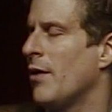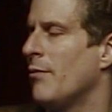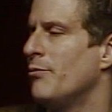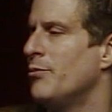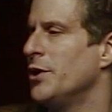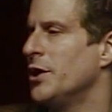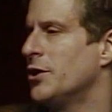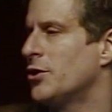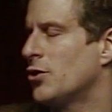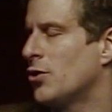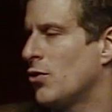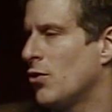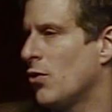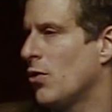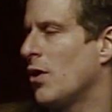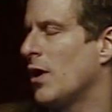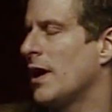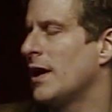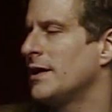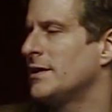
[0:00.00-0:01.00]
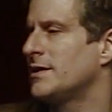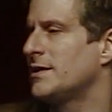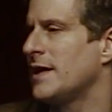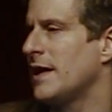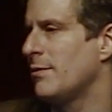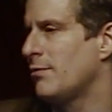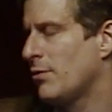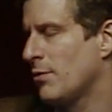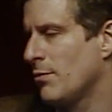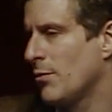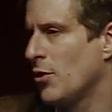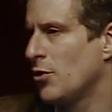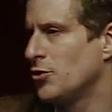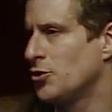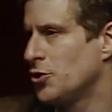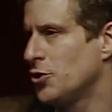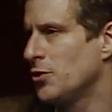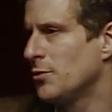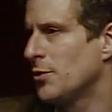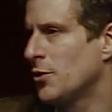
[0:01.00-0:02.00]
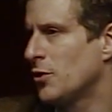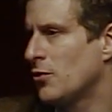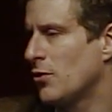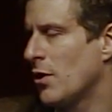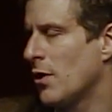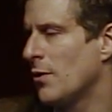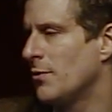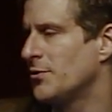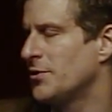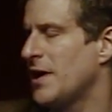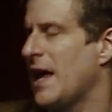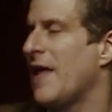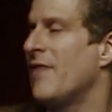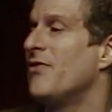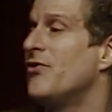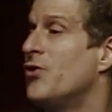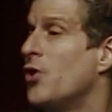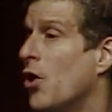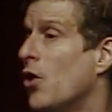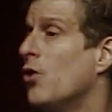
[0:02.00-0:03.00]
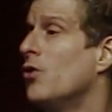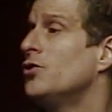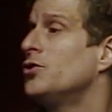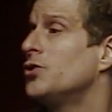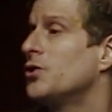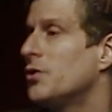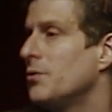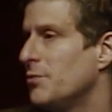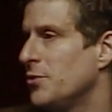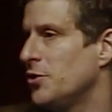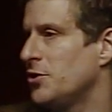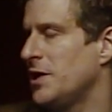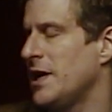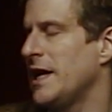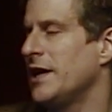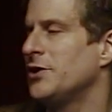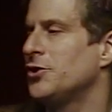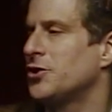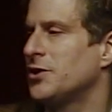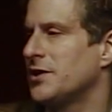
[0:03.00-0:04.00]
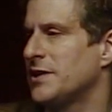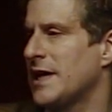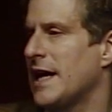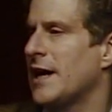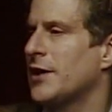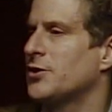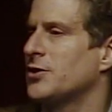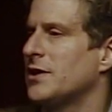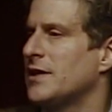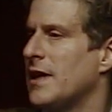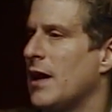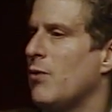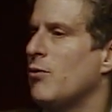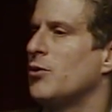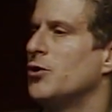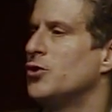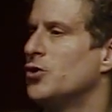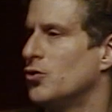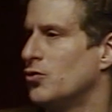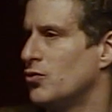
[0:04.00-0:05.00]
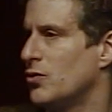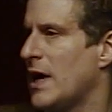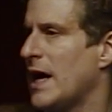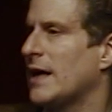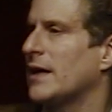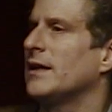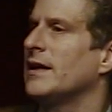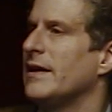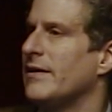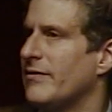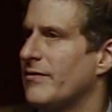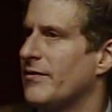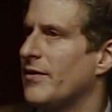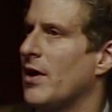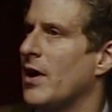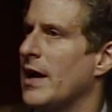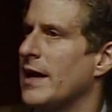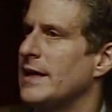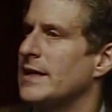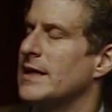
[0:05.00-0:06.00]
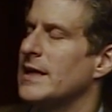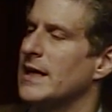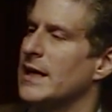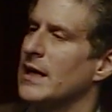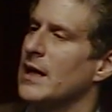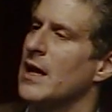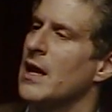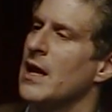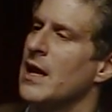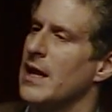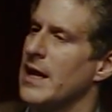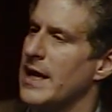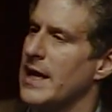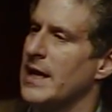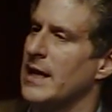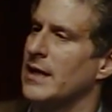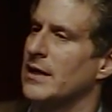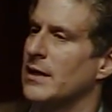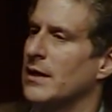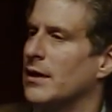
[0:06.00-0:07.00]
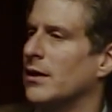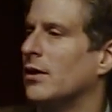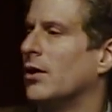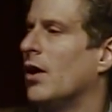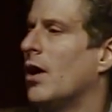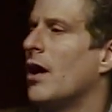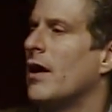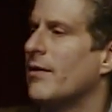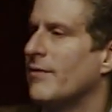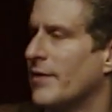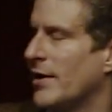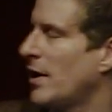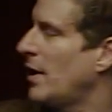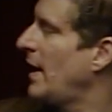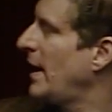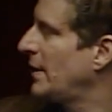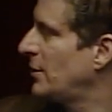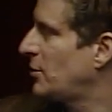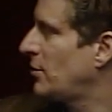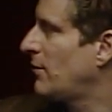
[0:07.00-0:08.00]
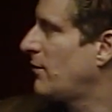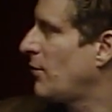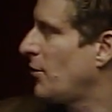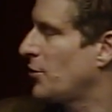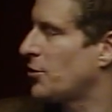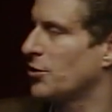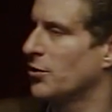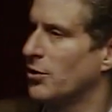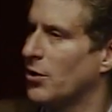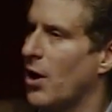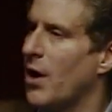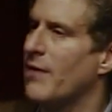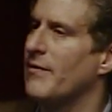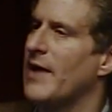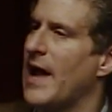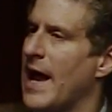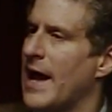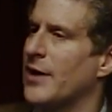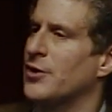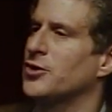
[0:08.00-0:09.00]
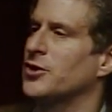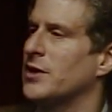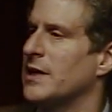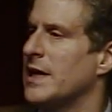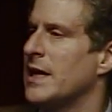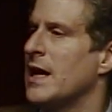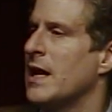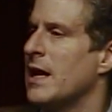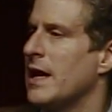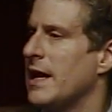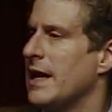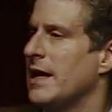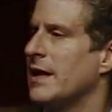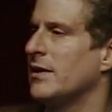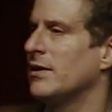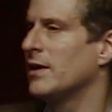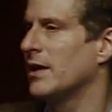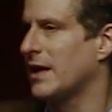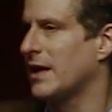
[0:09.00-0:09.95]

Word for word: because they promote tumor growth, and those are the mutations actually that we're directly finding in LARVA and so forth. So LARVA actually in the